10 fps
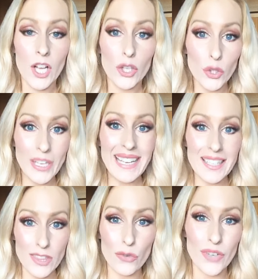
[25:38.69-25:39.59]
looking
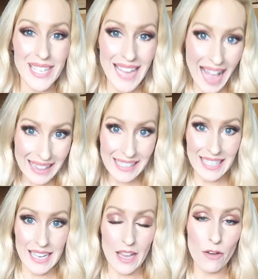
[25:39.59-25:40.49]
at the
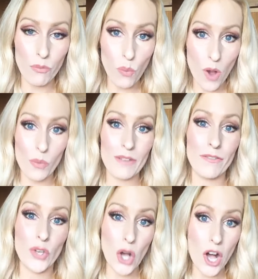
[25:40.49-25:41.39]
reality of what
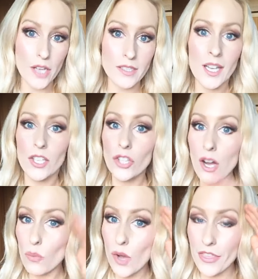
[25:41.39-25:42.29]
we've got,
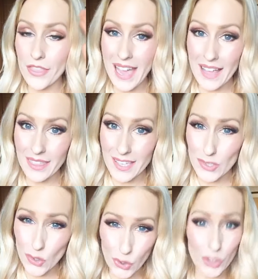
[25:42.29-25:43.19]
not what how
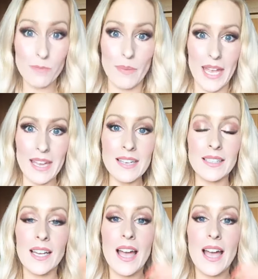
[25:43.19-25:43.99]
things could be,